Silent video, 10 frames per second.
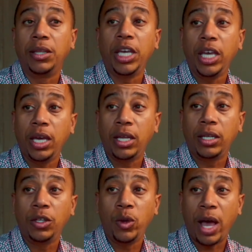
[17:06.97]

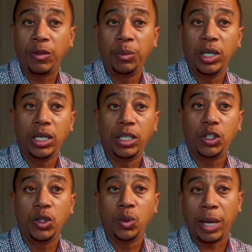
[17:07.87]
Then you have to put it
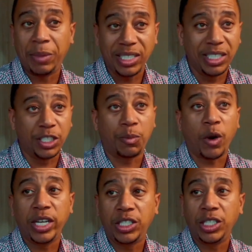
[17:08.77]
into like basically a
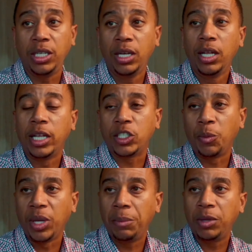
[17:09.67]
spreadsheet that's
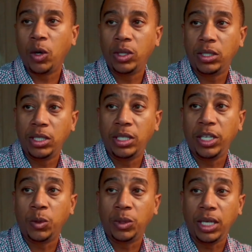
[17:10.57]
going to be uploaded to the
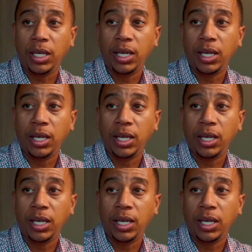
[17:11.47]
DoD.